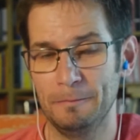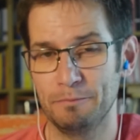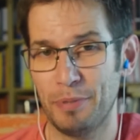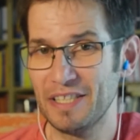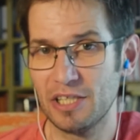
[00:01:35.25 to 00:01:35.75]

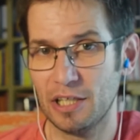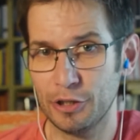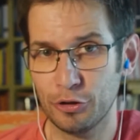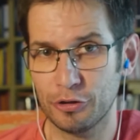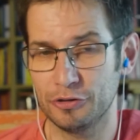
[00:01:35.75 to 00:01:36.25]
Basically
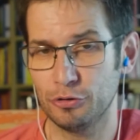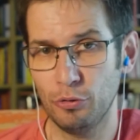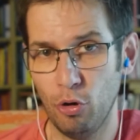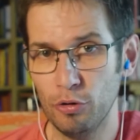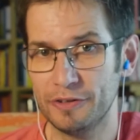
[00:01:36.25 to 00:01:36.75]
you can do
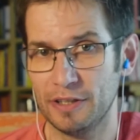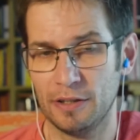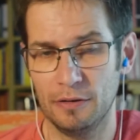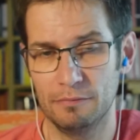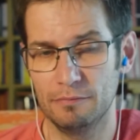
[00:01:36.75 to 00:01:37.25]
all
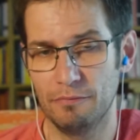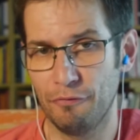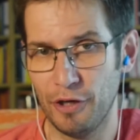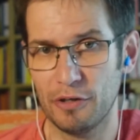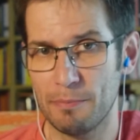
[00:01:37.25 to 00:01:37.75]
the
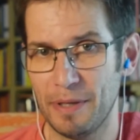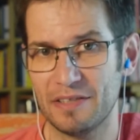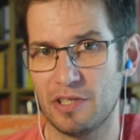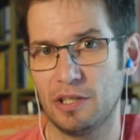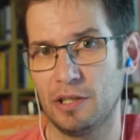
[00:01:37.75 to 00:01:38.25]
very
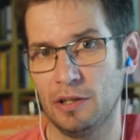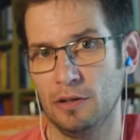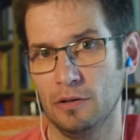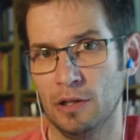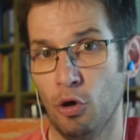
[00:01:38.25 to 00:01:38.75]
basic
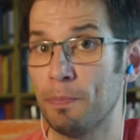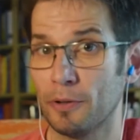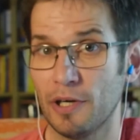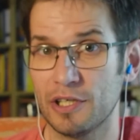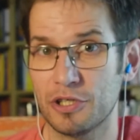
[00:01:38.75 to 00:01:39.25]

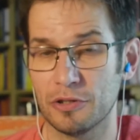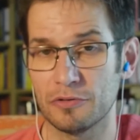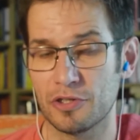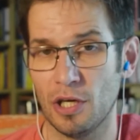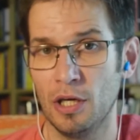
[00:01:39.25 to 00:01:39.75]

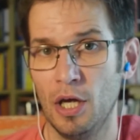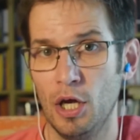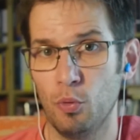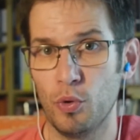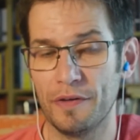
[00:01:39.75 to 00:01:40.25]
operations
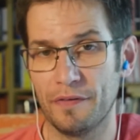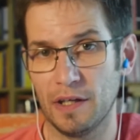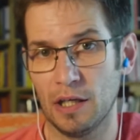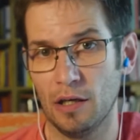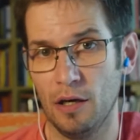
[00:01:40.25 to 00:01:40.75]
with
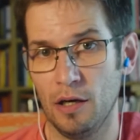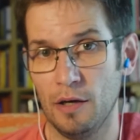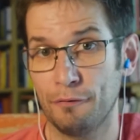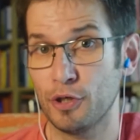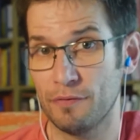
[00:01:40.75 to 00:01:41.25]
the
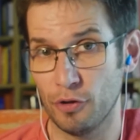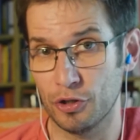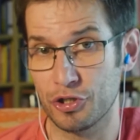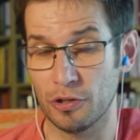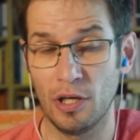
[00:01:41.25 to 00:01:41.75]
free
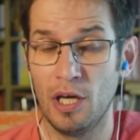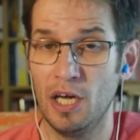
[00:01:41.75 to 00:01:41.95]
version.